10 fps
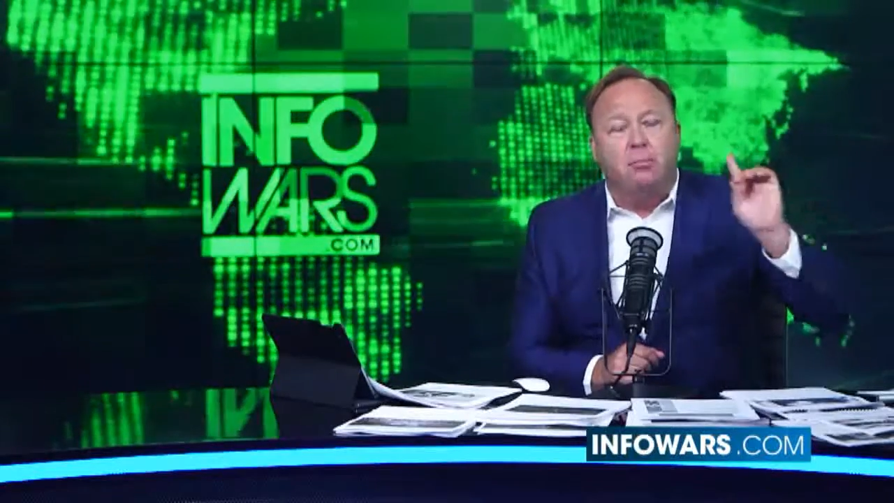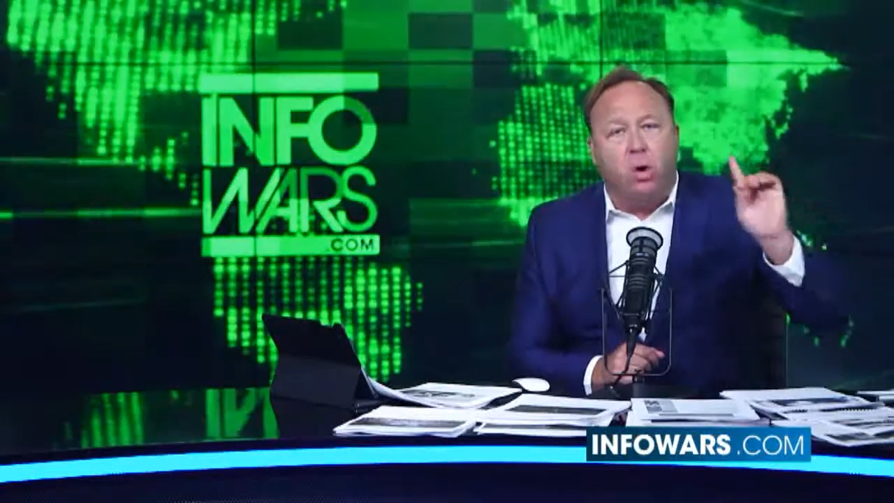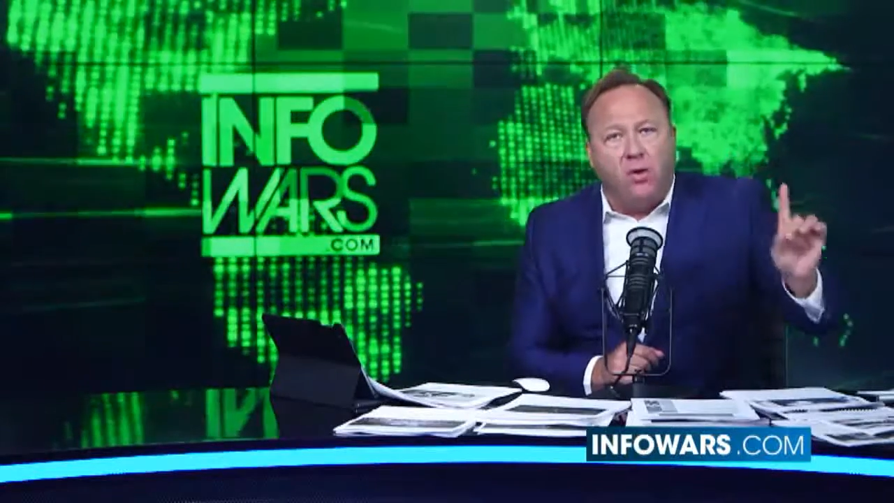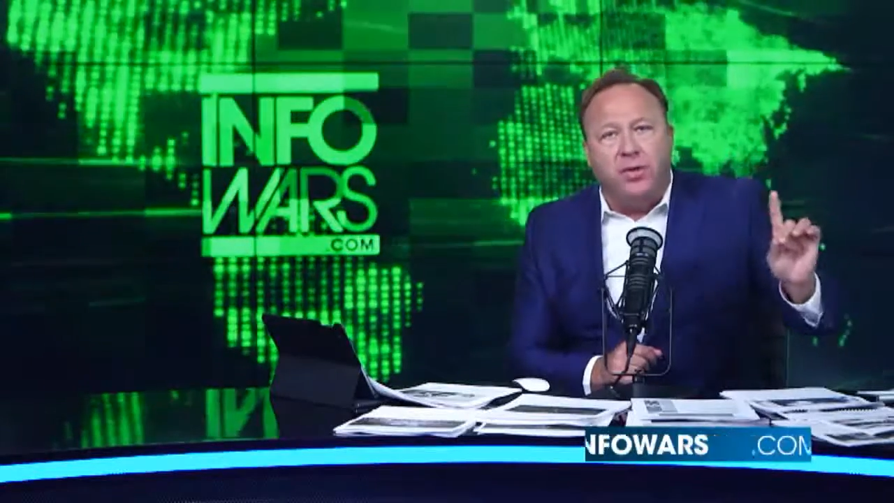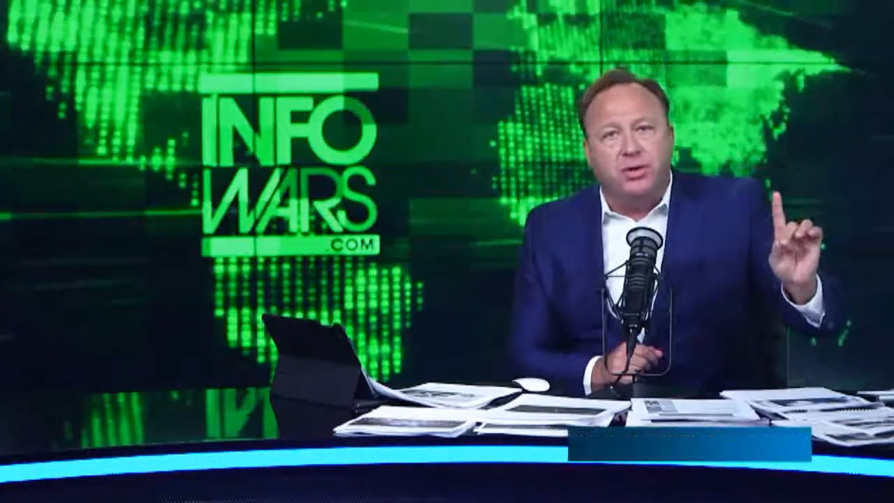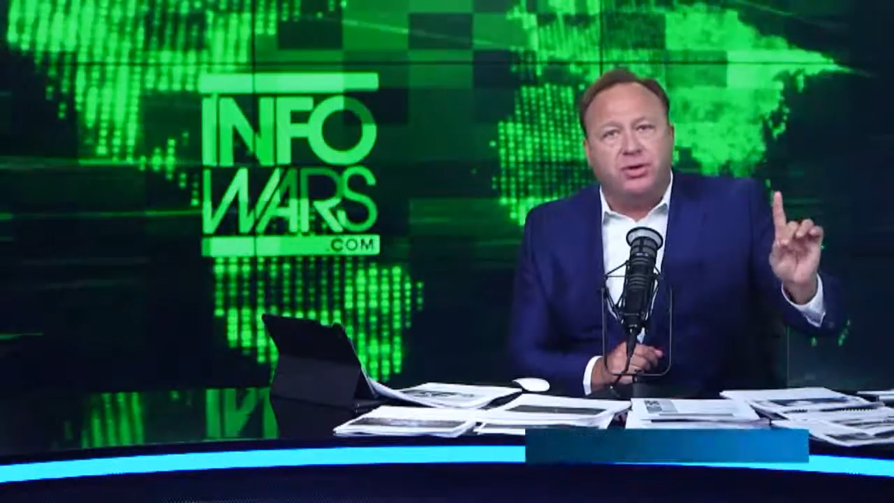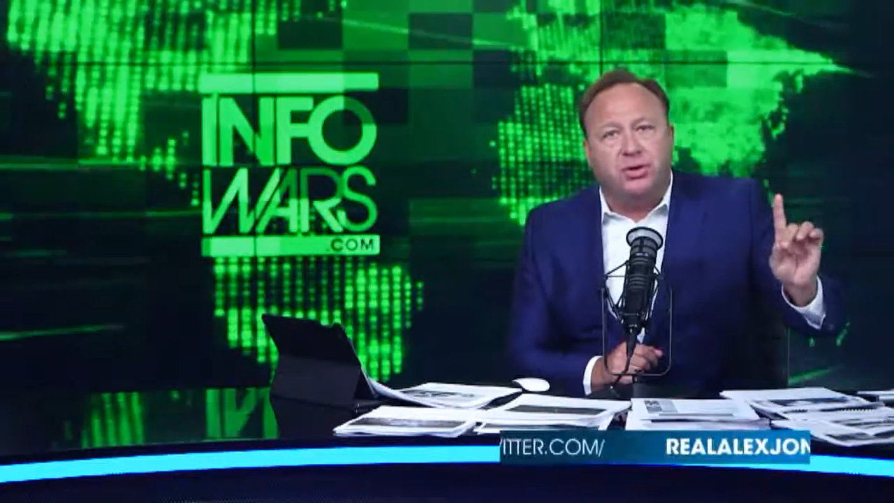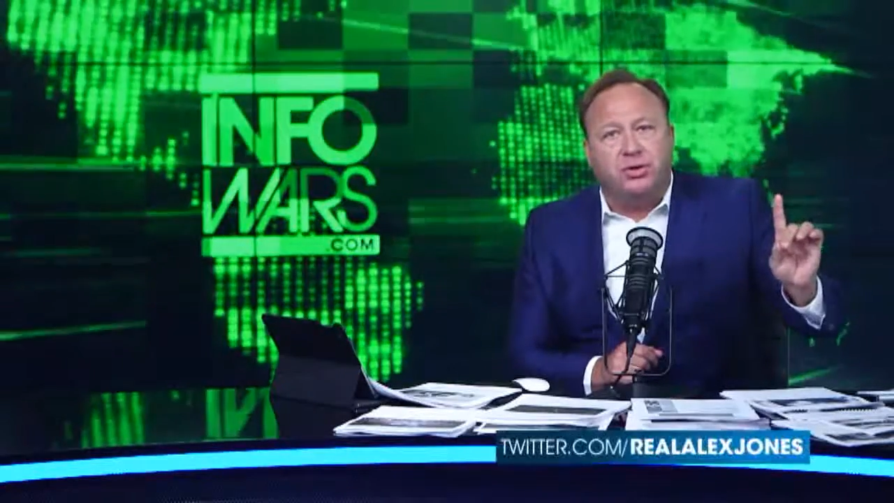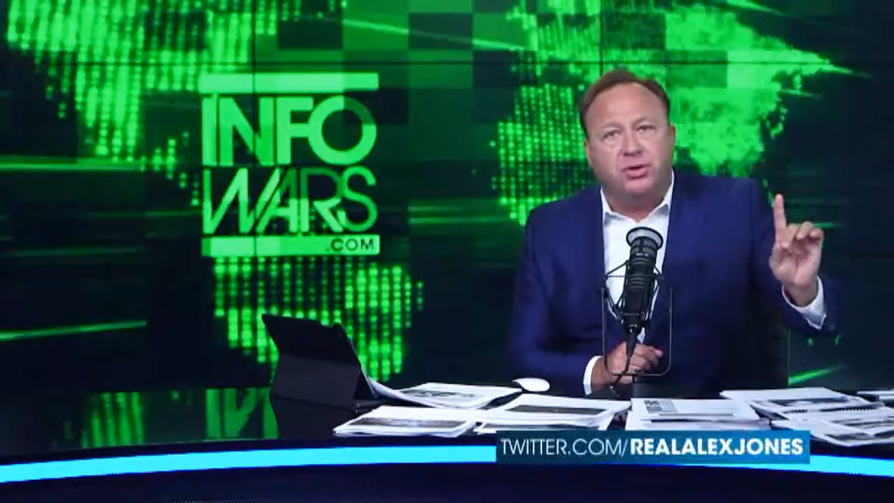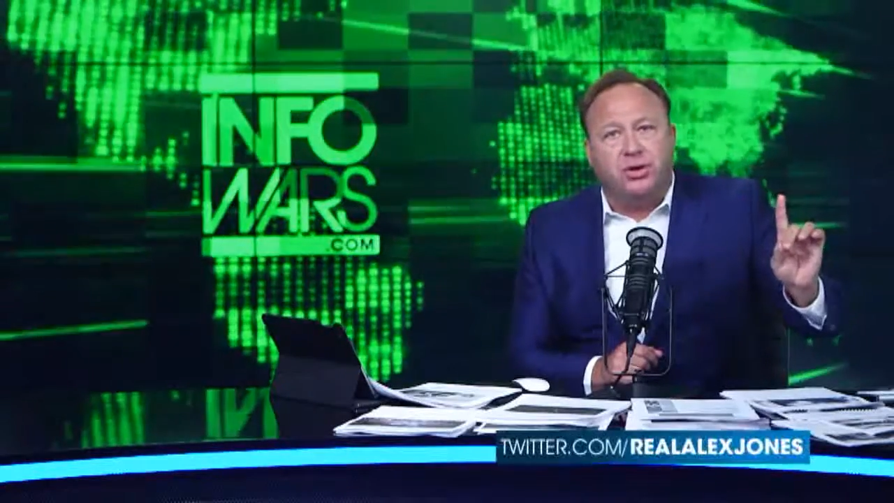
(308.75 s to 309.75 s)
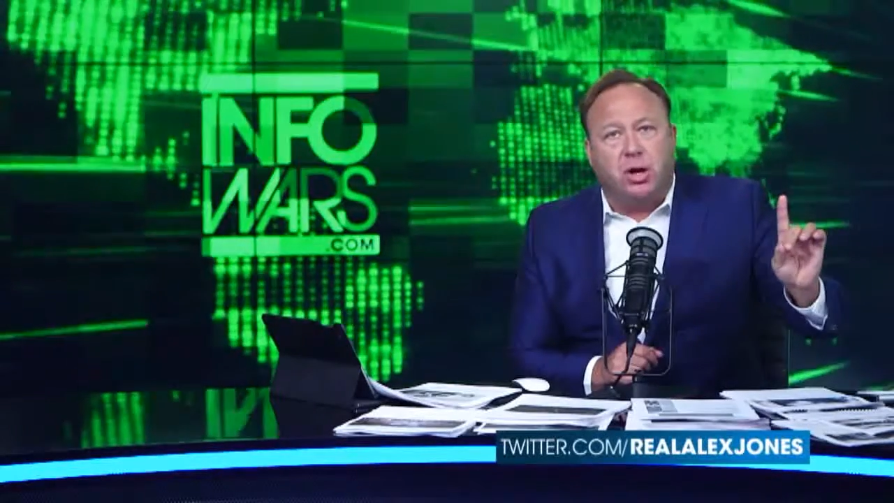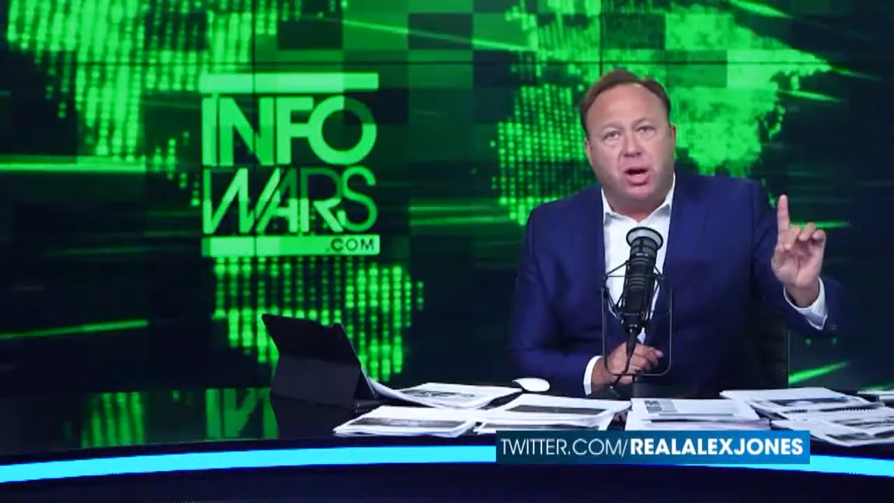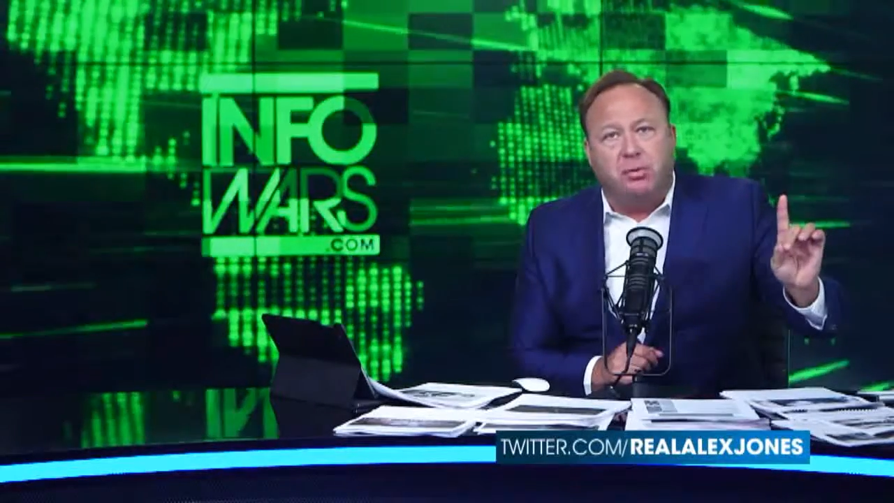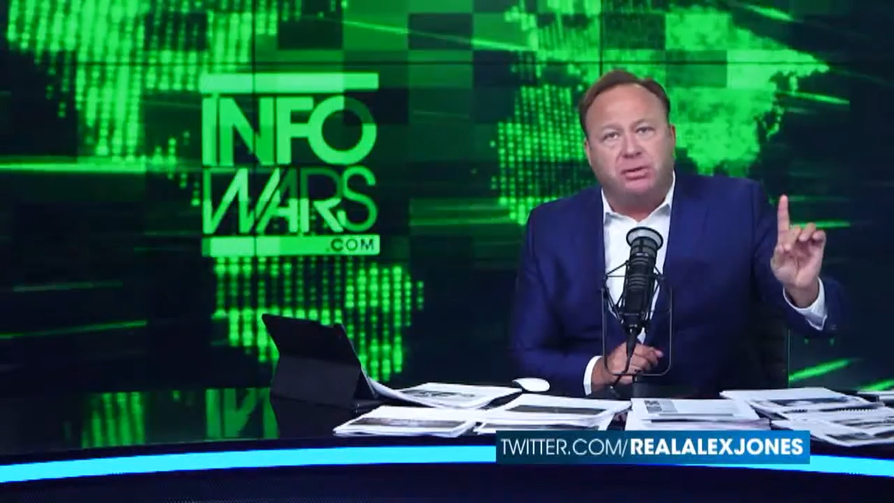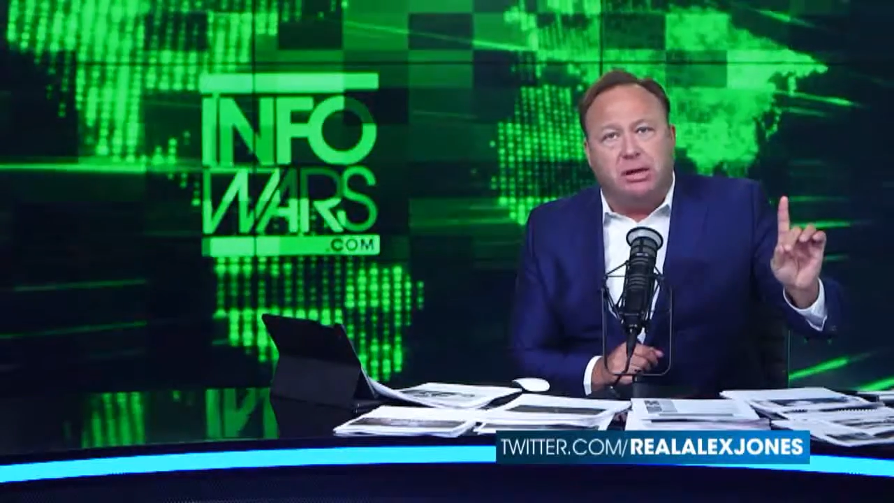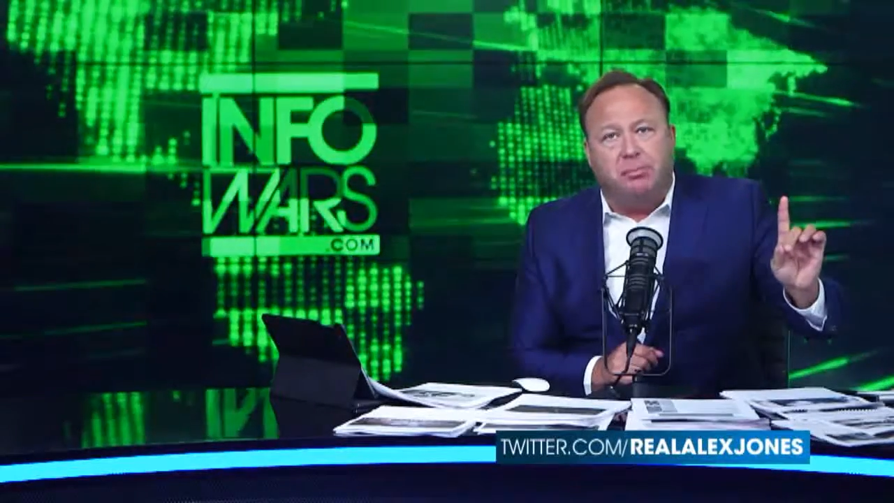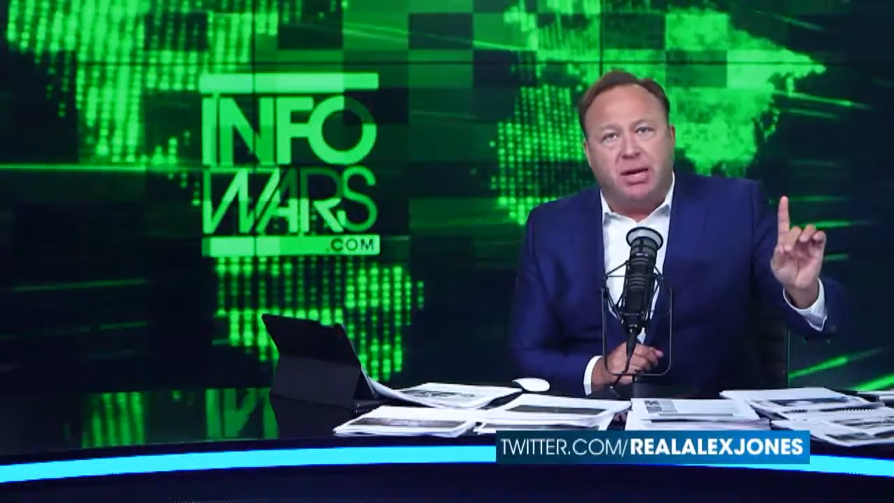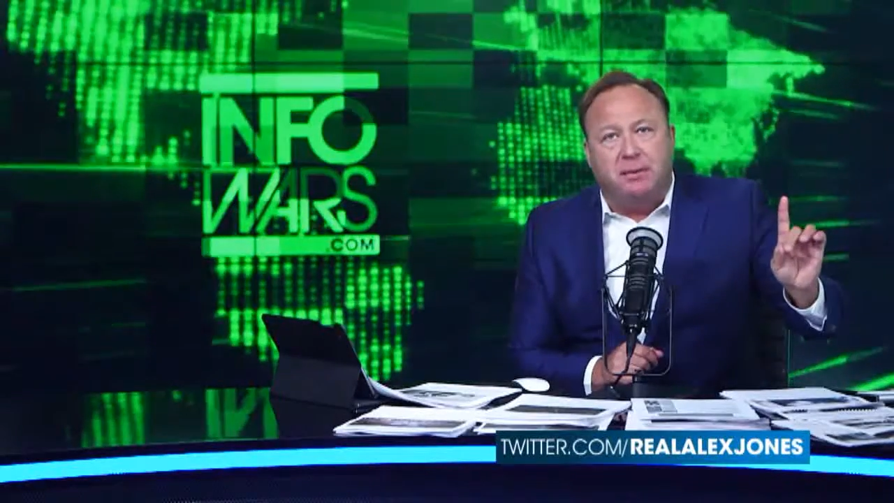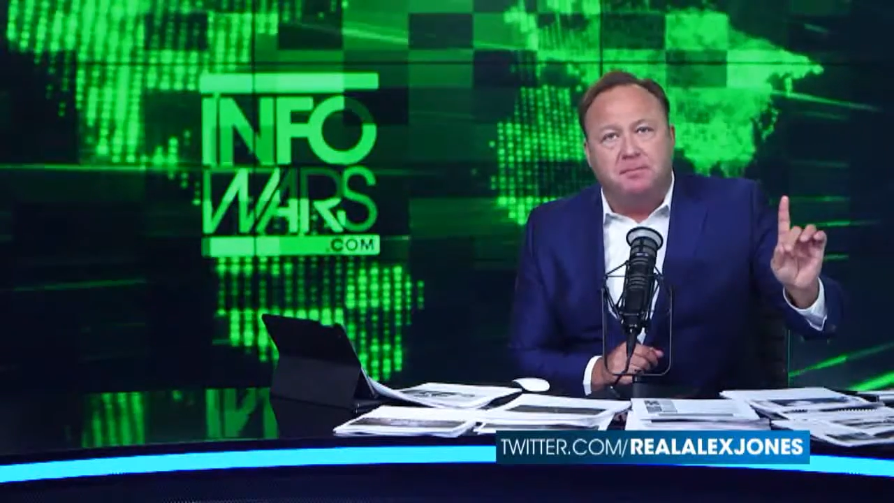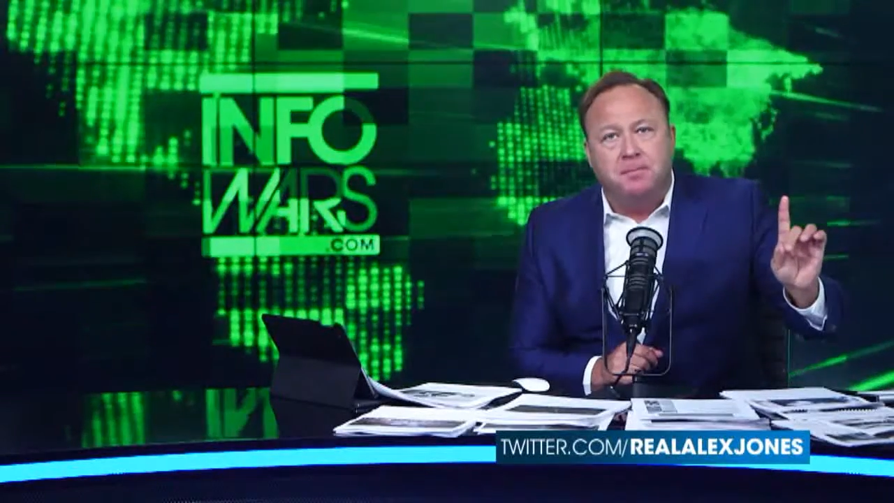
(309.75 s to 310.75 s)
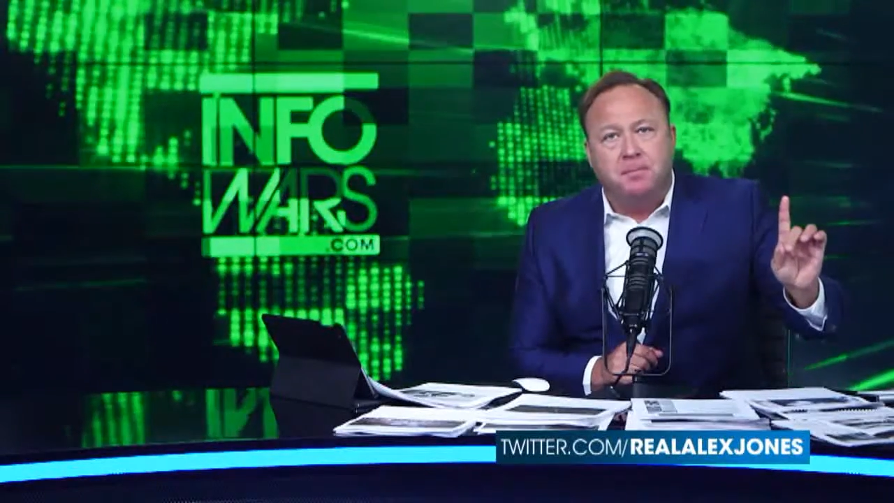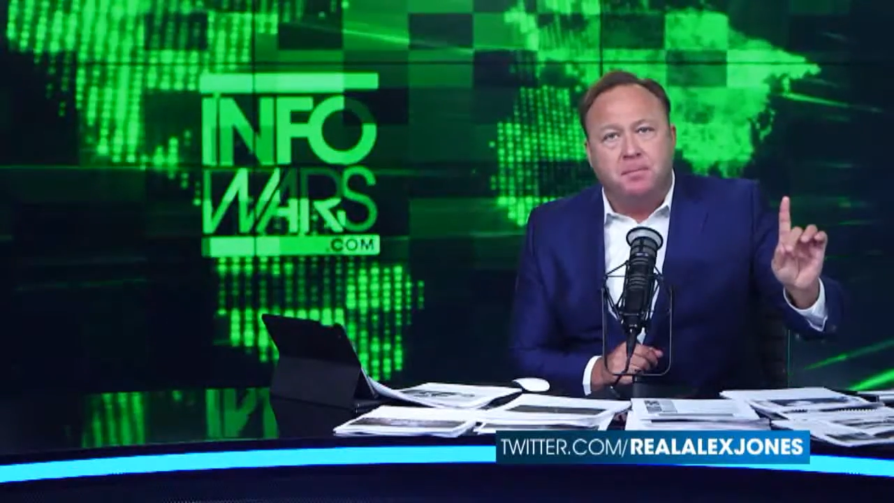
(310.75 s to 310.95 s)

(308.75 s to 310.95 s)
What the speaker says: more than a Social Security recipient,